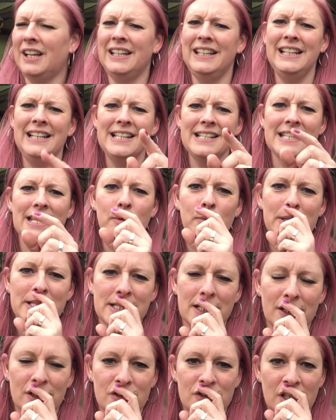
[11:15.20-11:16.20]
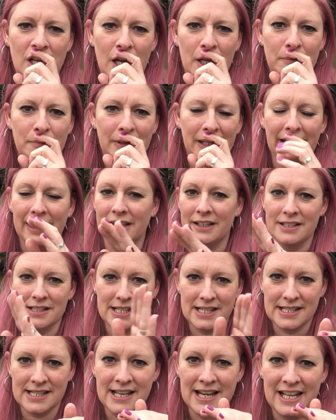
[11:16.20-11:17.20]
I nearly say West Country Home Care
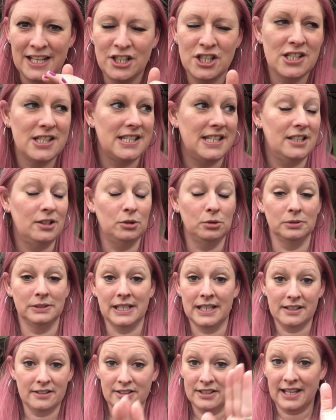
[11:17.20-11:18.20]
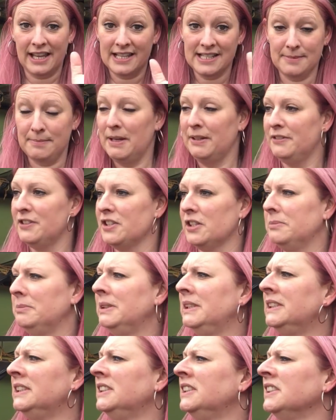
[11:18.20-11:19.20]
because there's an agency called that. It gets me every time.
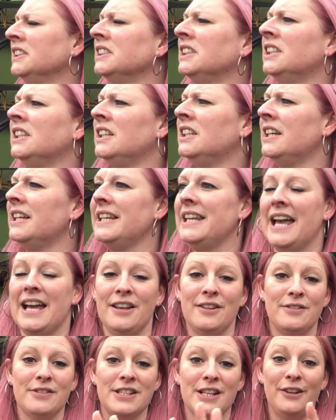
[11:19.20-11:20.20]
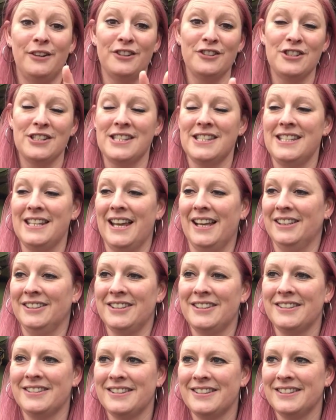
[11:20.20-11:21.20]
Yeah, so I'll just, yeah,
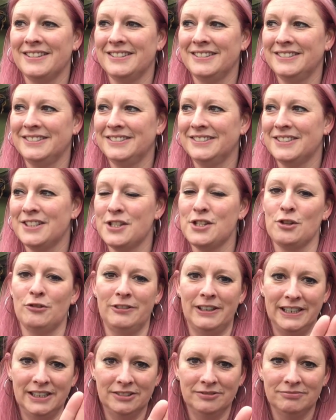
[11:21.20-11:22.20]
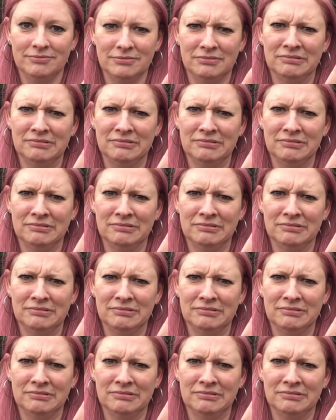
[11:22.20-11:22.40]
sorry.